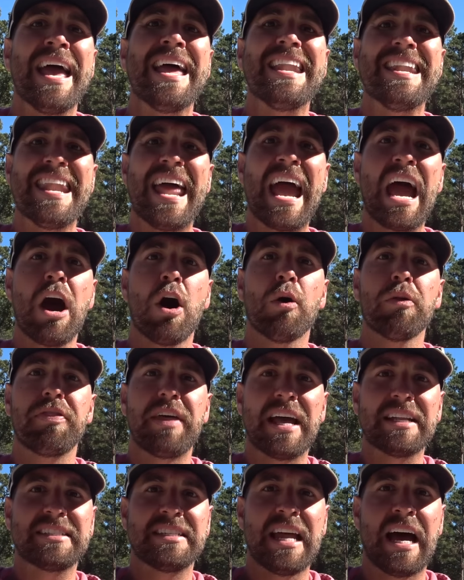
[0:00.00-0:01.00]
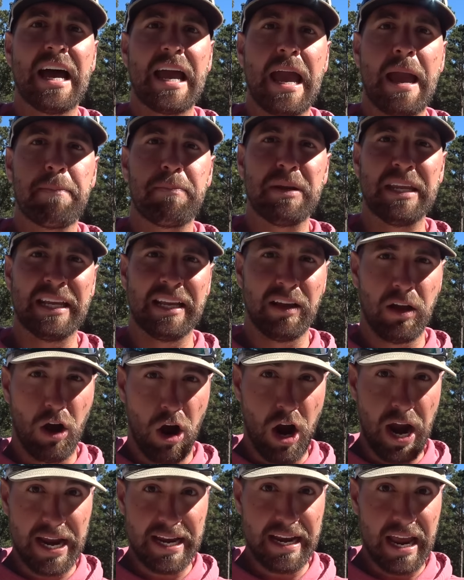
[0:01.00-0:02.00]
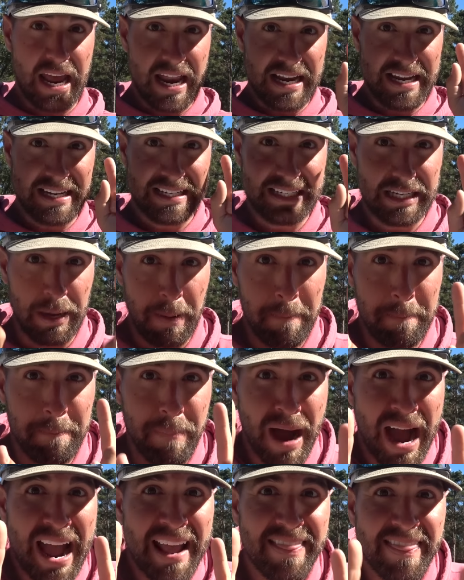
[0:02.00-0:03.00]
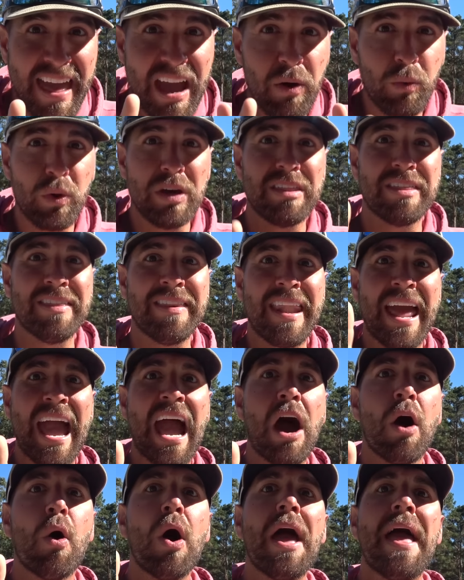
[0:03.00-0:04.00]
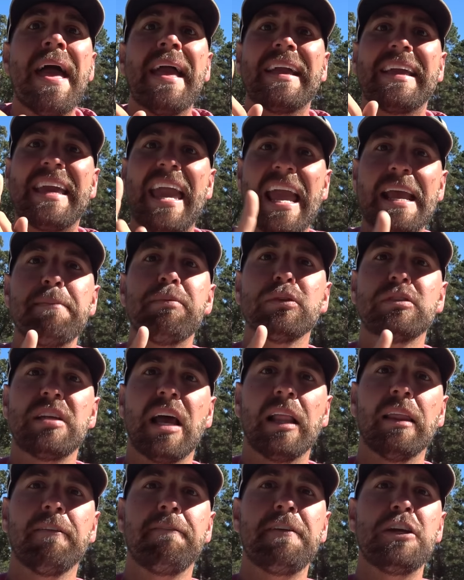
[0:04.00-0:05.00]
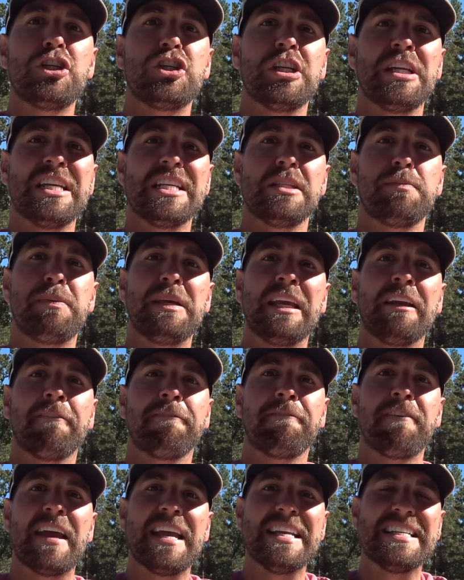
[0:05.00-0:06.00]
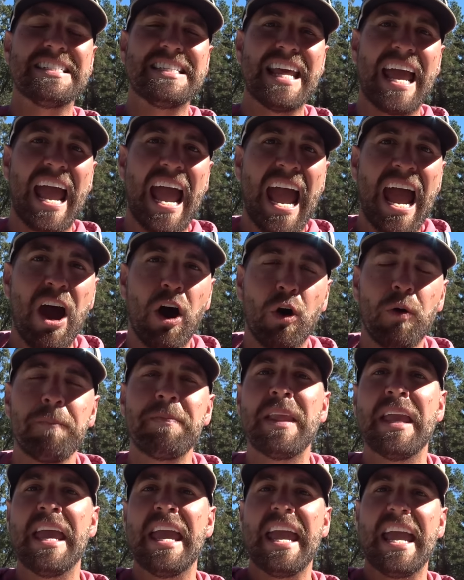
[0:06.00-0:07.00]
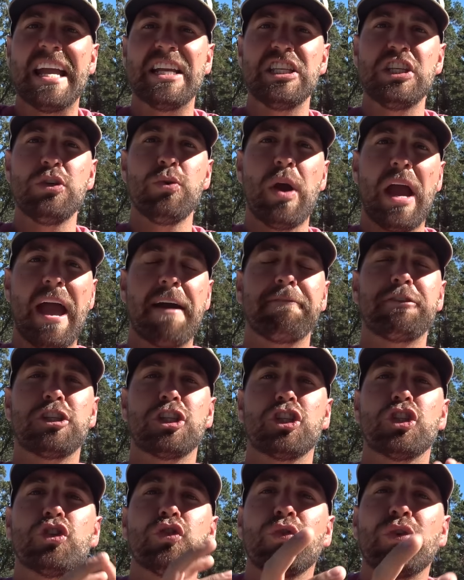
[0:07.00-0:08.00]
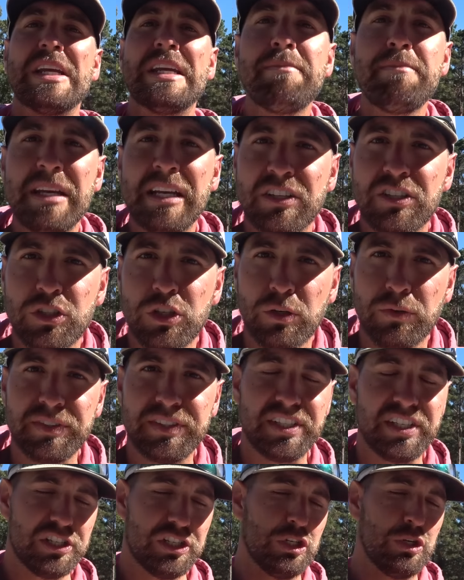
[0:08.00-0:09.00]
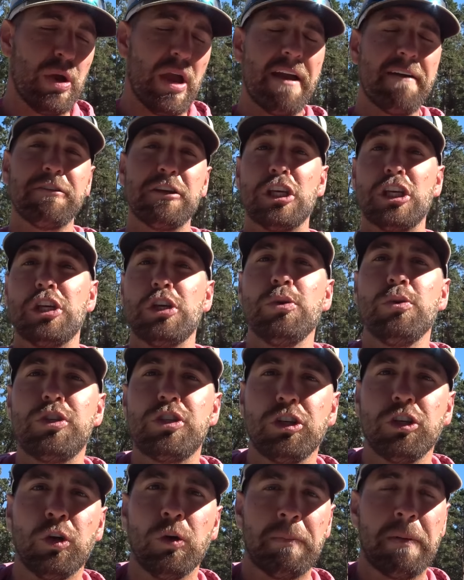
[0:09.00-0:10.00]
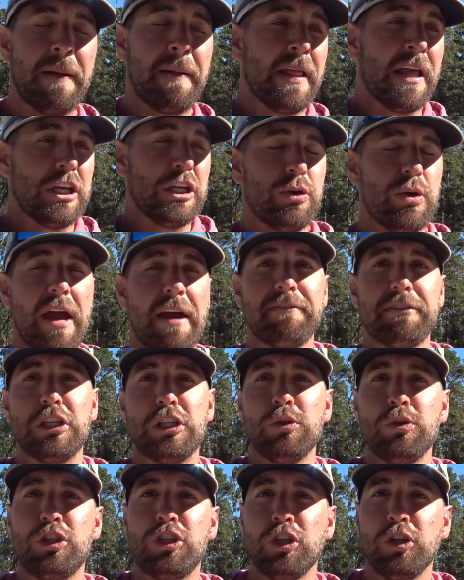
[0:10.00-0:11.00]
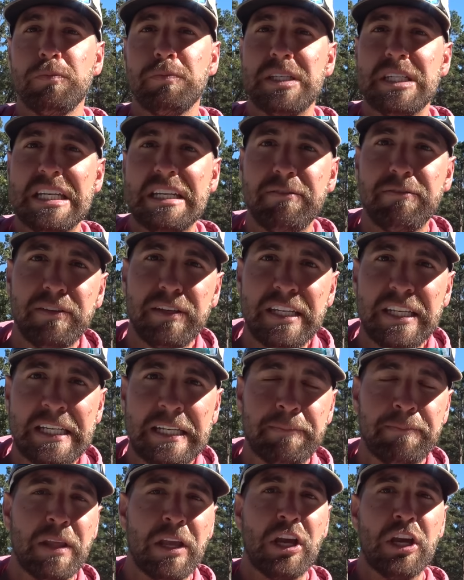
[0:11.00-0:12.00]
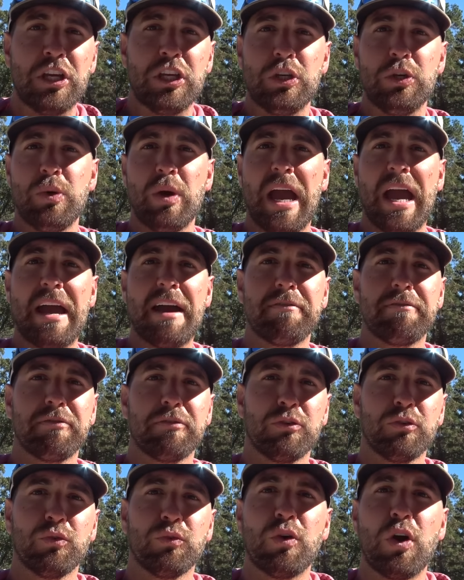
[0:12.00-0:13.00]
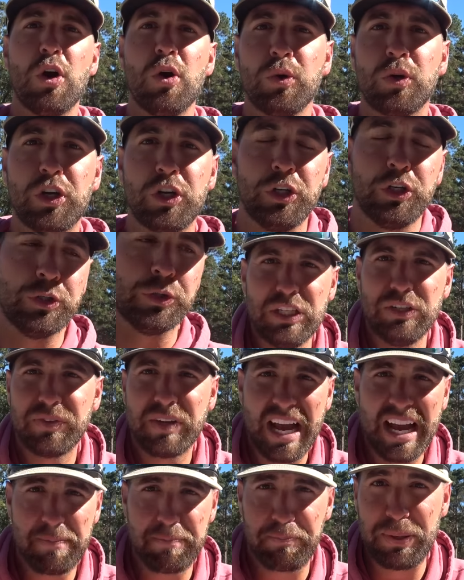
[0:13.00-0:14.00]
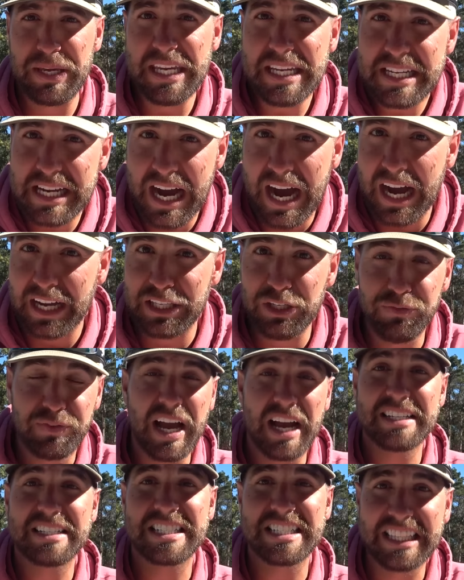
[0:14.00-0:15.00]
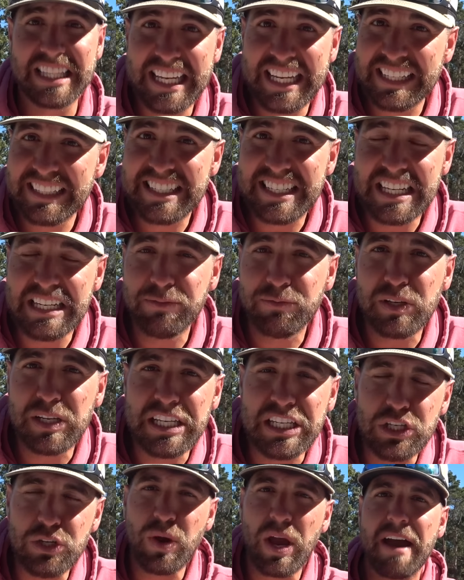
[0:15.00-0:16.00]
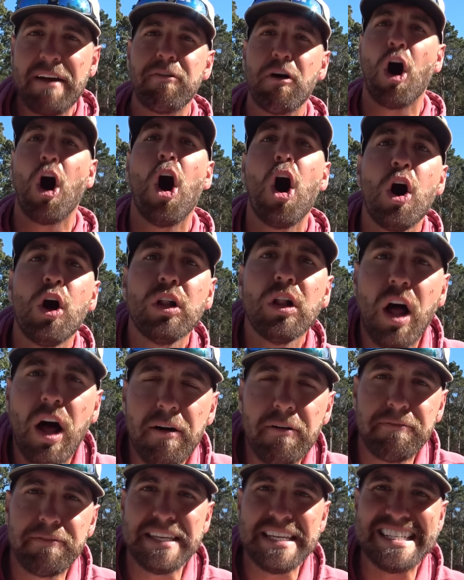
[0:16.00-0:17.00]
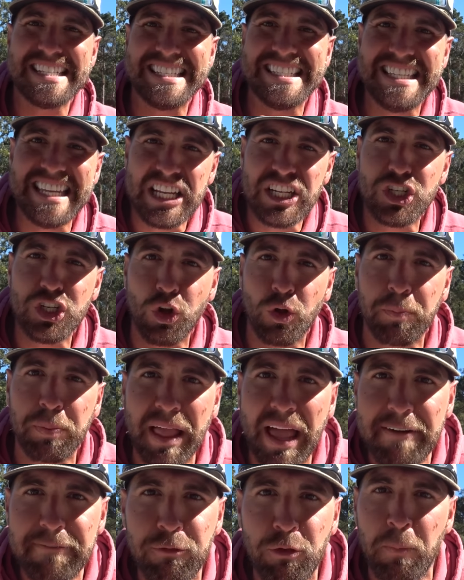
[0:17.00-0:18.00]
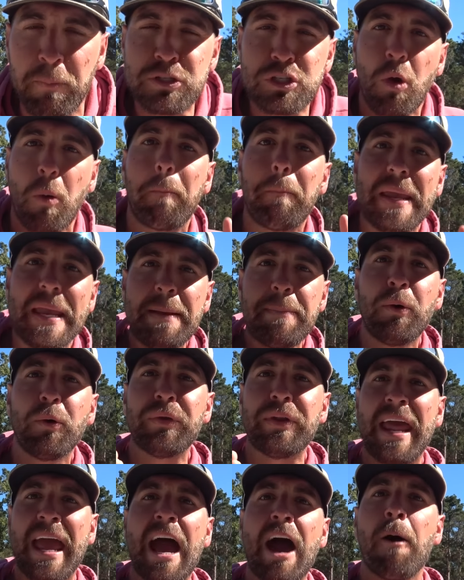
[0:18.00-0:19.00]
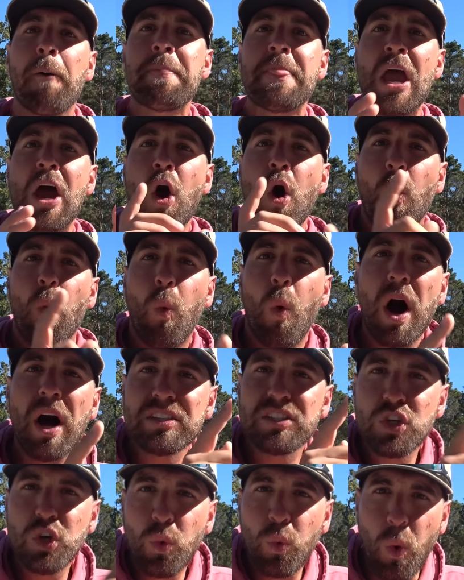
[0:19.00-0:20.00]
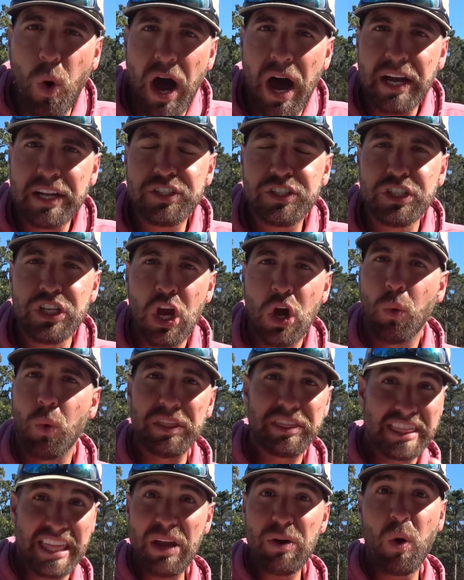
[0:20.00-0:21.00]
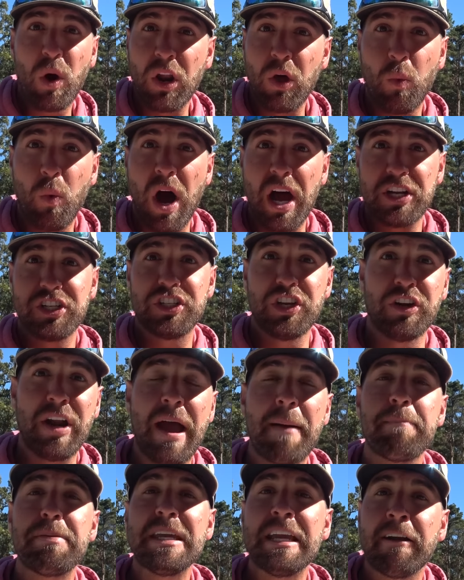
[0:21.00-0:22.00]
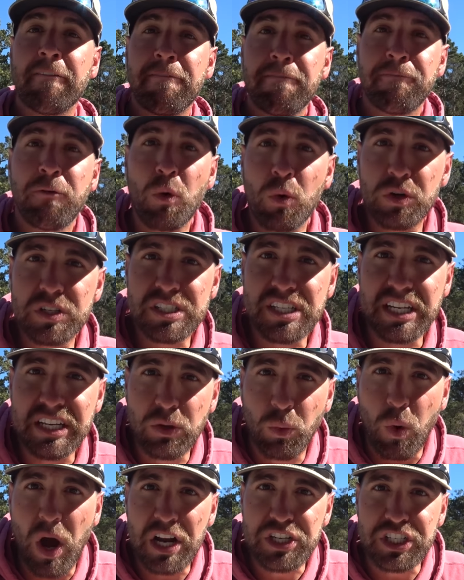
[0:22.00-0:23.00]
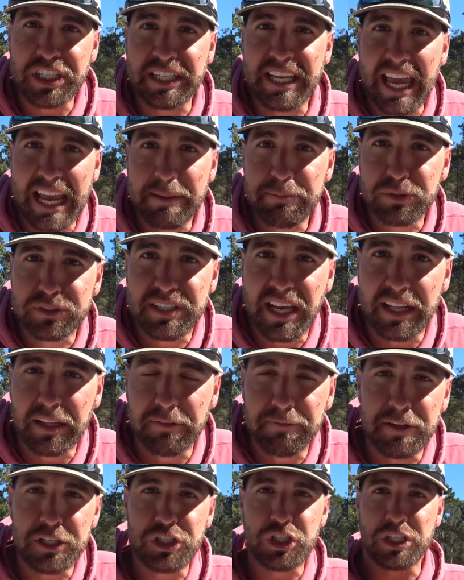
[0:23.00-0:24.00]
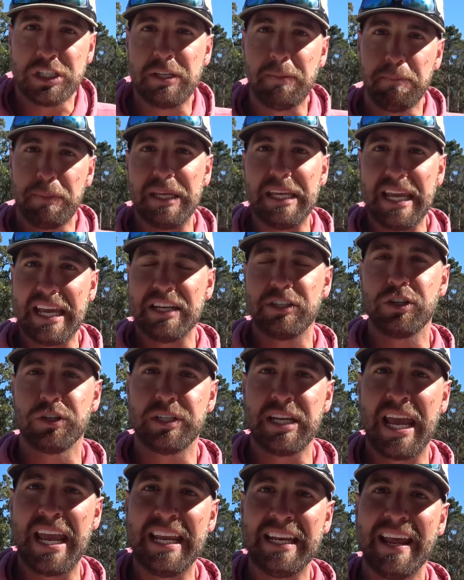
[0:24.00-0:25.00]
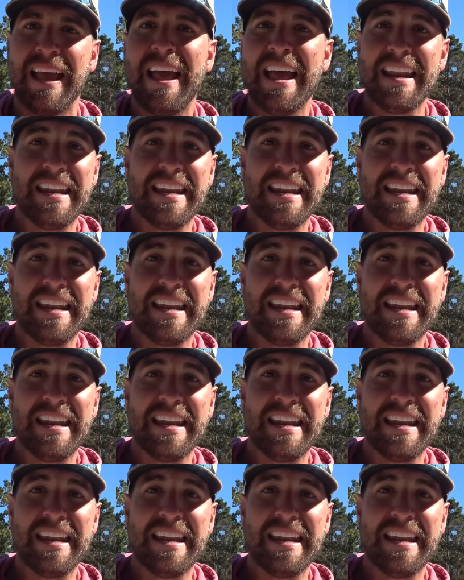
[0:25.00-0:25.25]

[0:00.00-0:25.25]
Now that's not happening. All right, combine that with now cable television is being phased out and you have streaming services. You have YouTube, you have YouTube TV, you have Roku, you've got Peacock, you've got Sling TV, you have all of these digital platforms. So people now want to watch what they want to watch. They're not being forced into watching cable television to be entertained.